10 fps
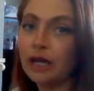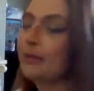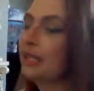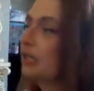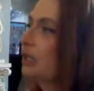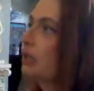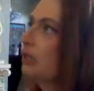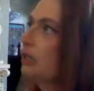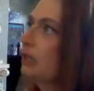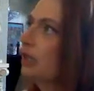I mean, like,
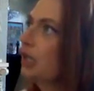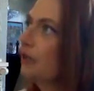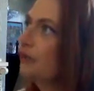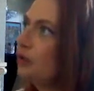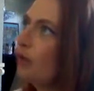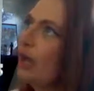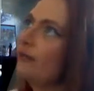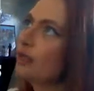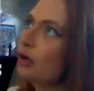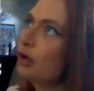if you have
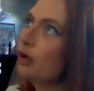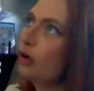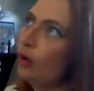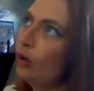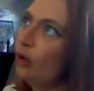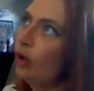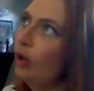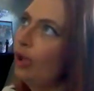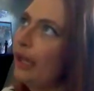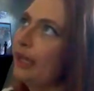a goal
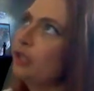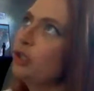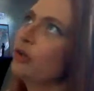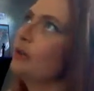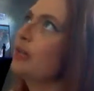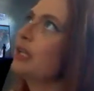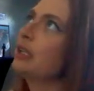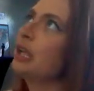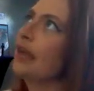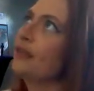and you want to be
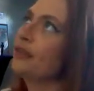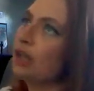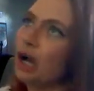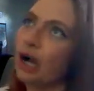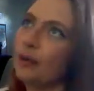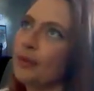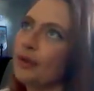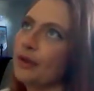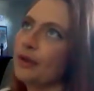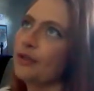at the top,
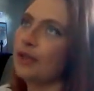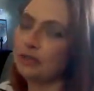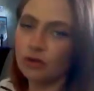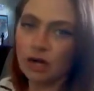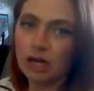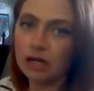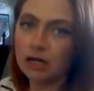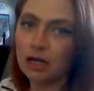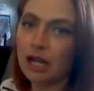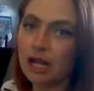that's great.
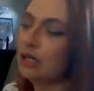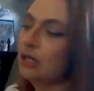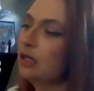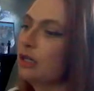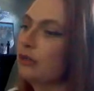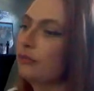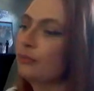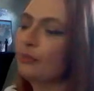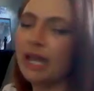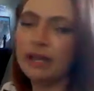And
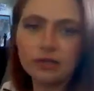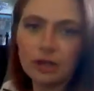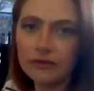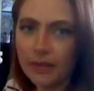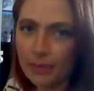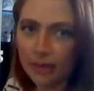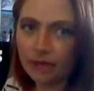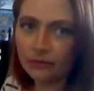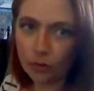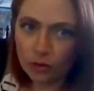pat yourself on the
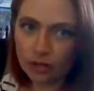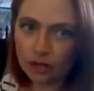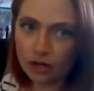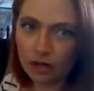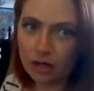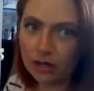back for working hard.